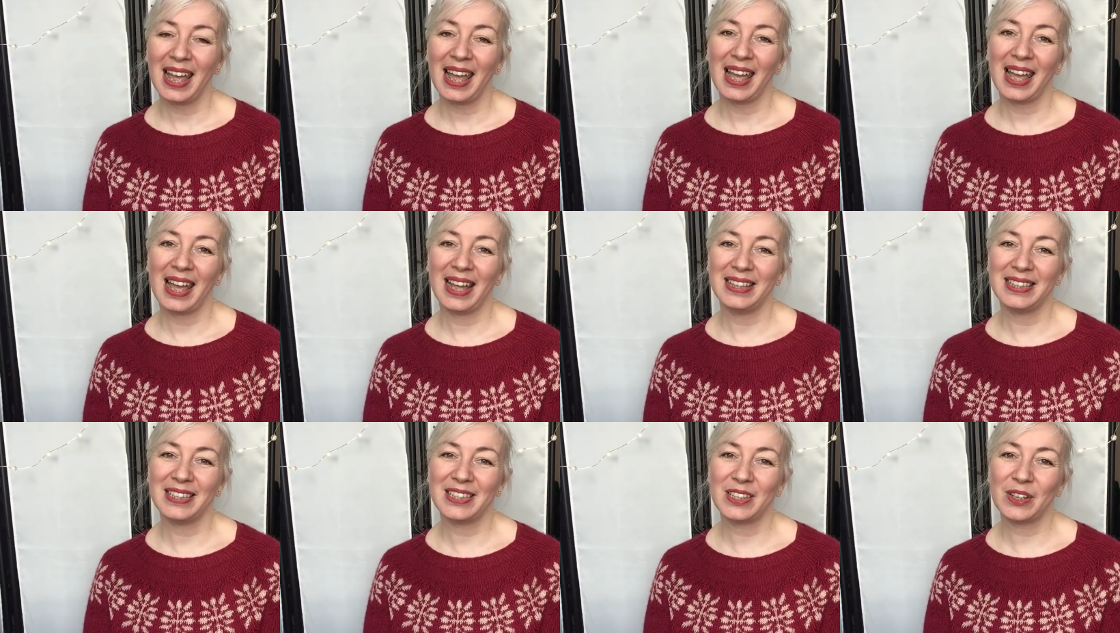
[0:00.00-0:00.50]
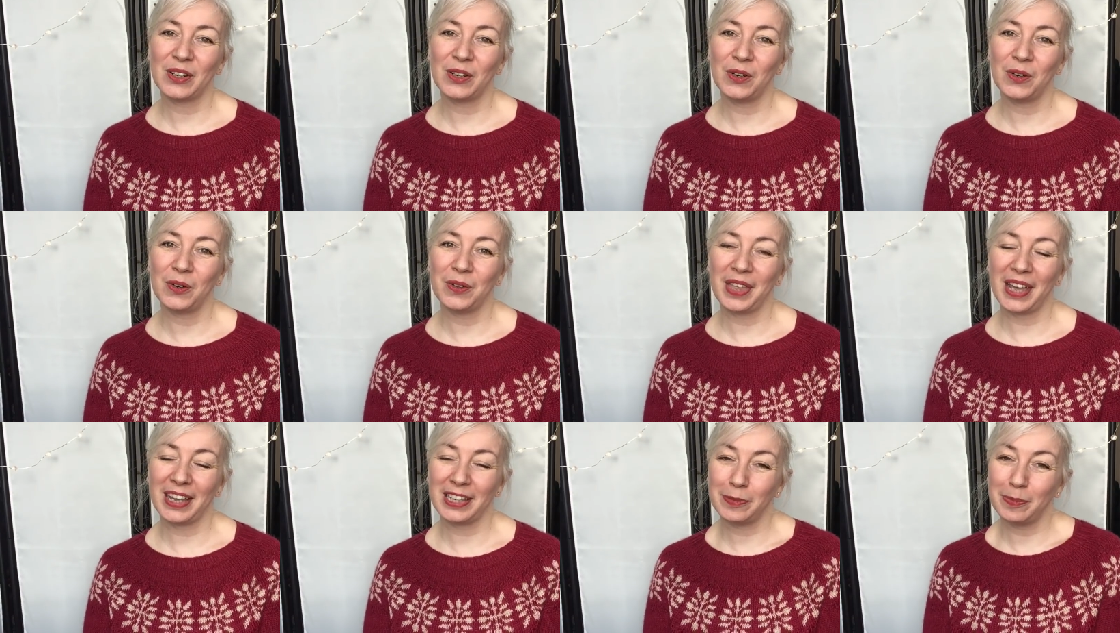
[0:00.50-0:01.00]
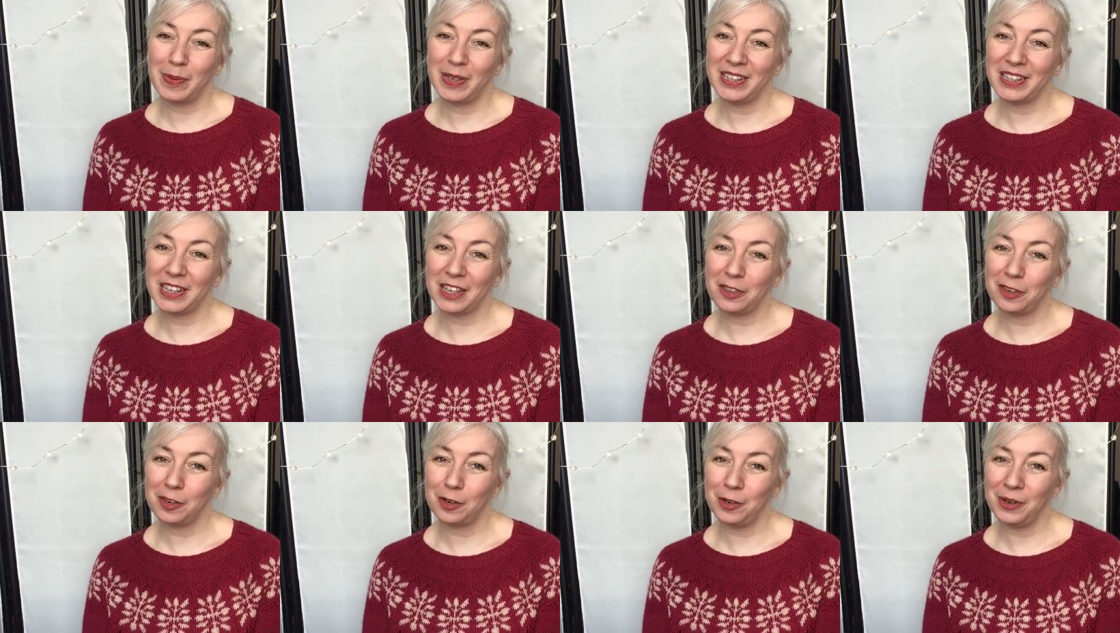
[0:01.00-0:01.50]
And so that's been
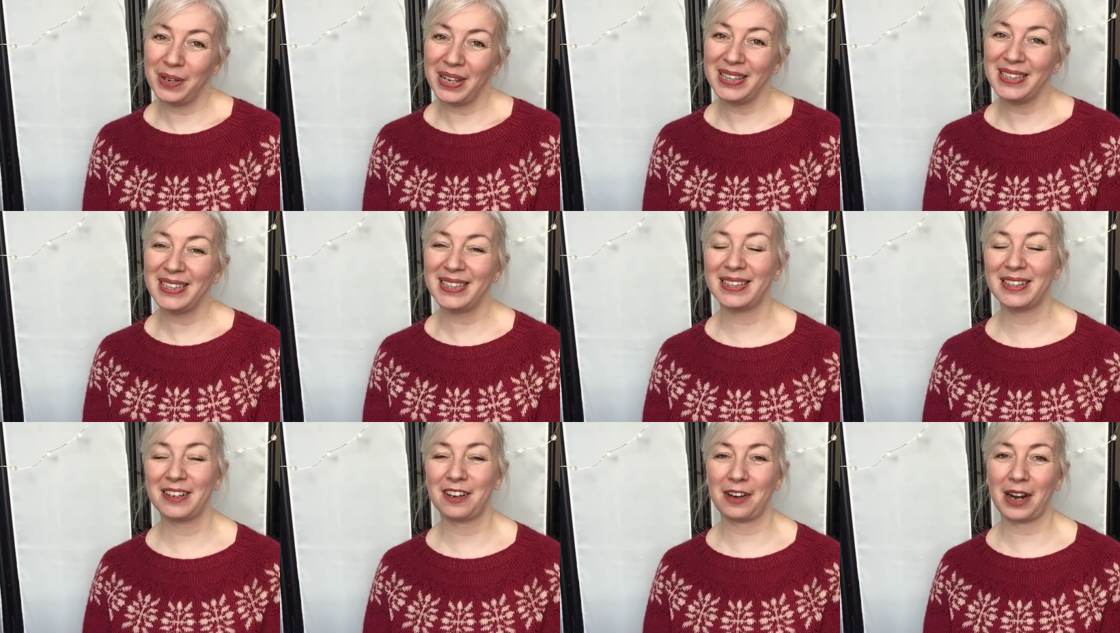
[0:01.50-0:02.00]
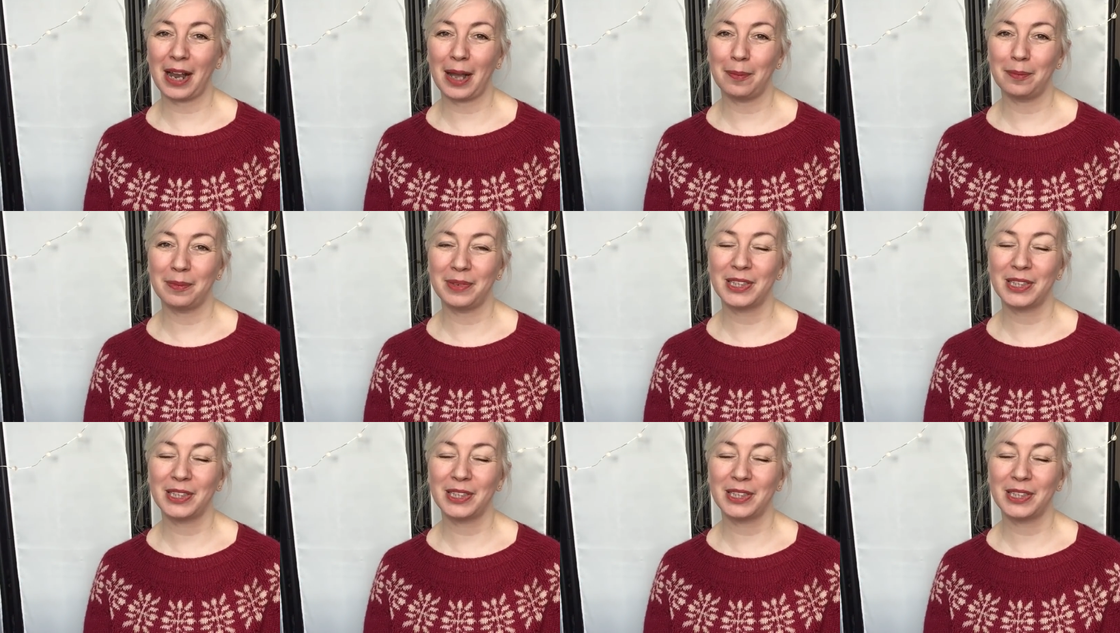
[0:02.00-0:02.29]
done through Instagram.